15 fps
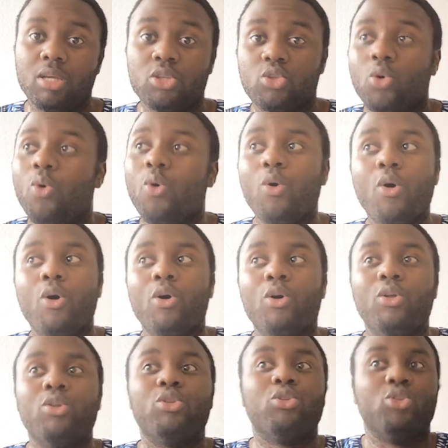So
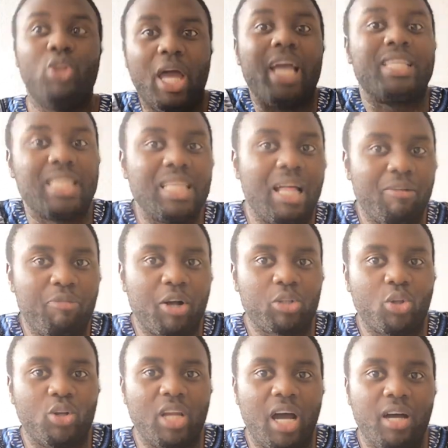the external
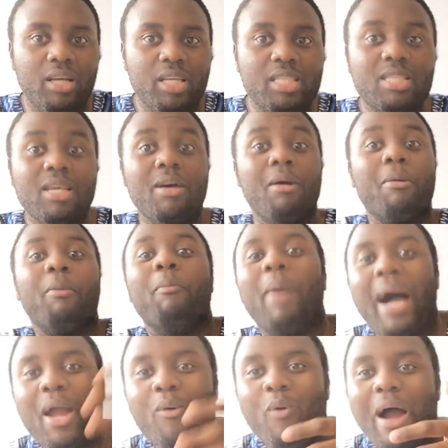factor now is
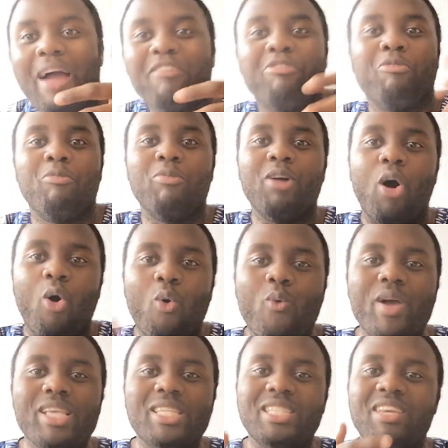my wife
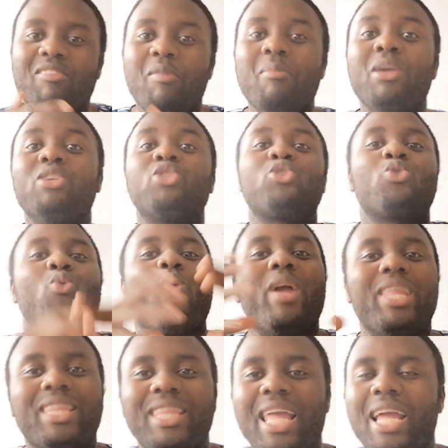always giving me
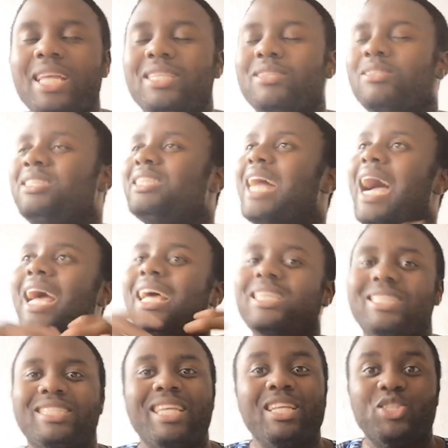sweet things,
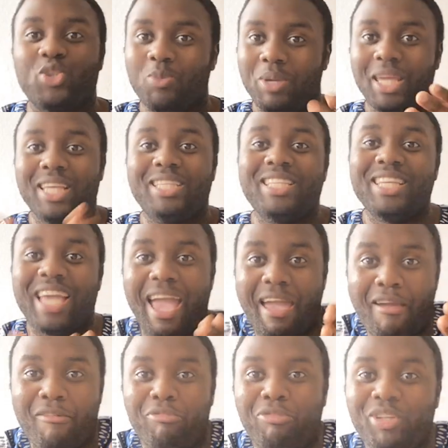nice things to be eating
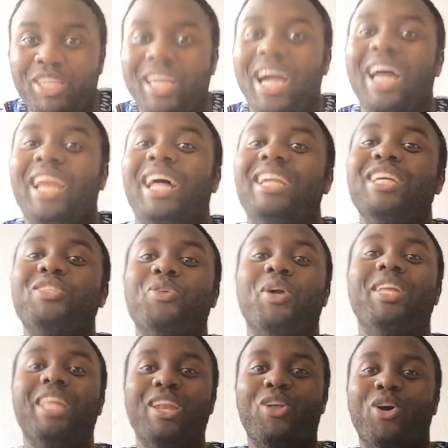every day, and I need to
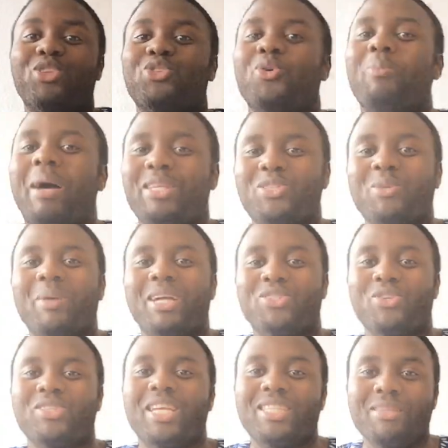eat a lot, so my stomach
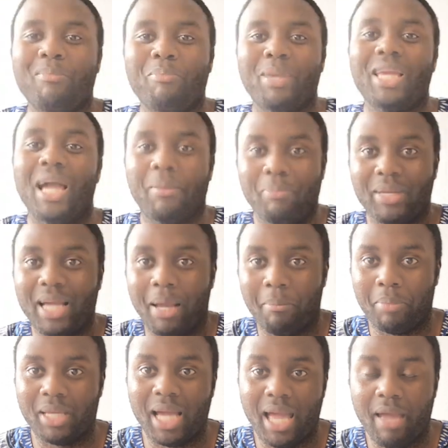is just getting bigger and bigger and
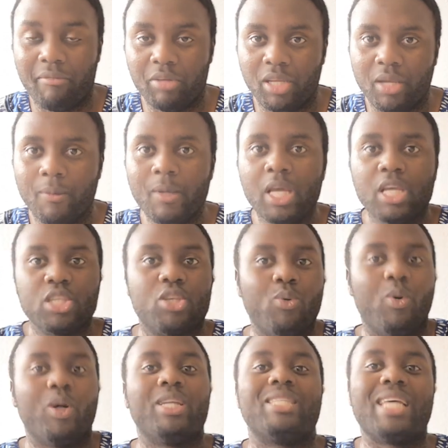bigger every day. So
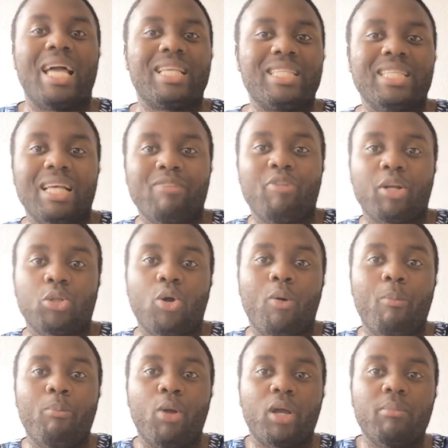what is the external factor
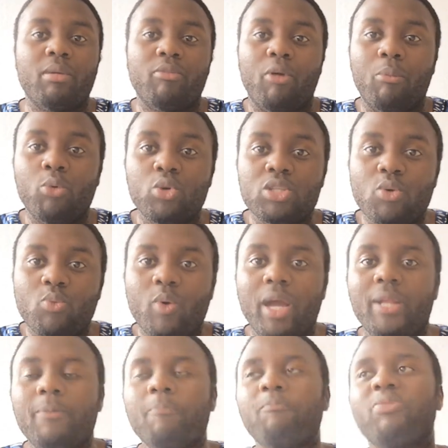blocking me from losing
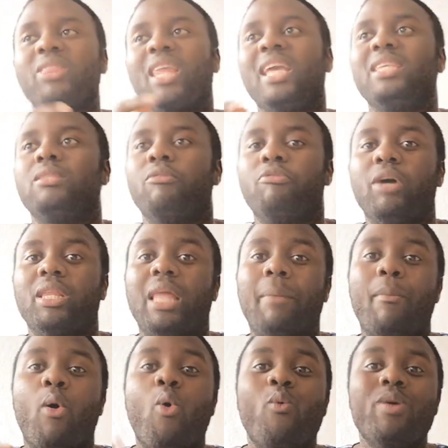weight? Is the fact that
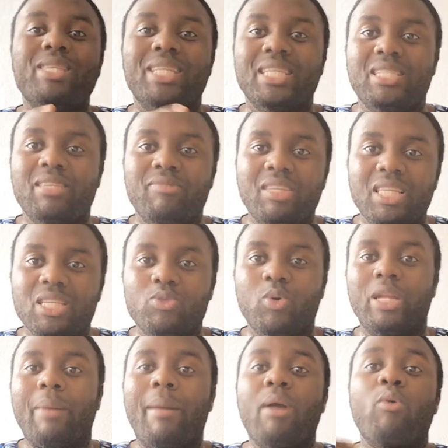I'm always receiving this.
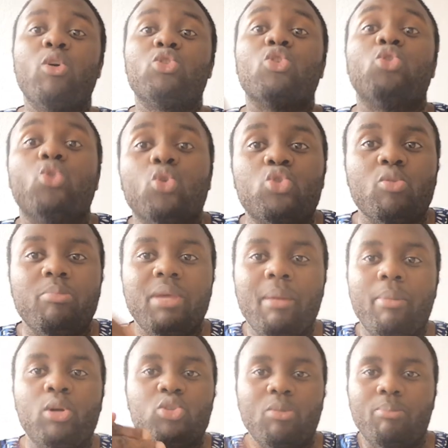What am I going to do to be
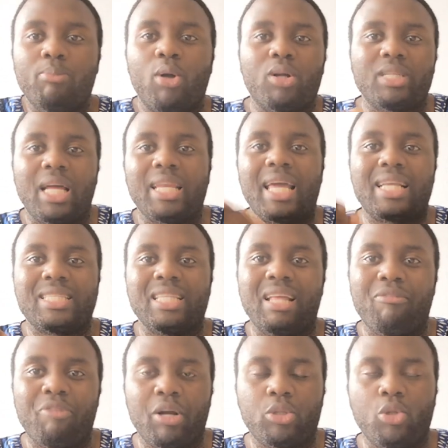able to block that
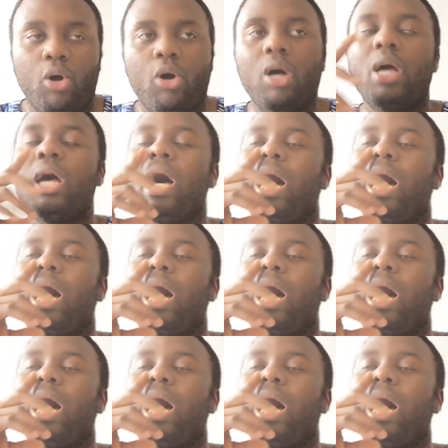external factor?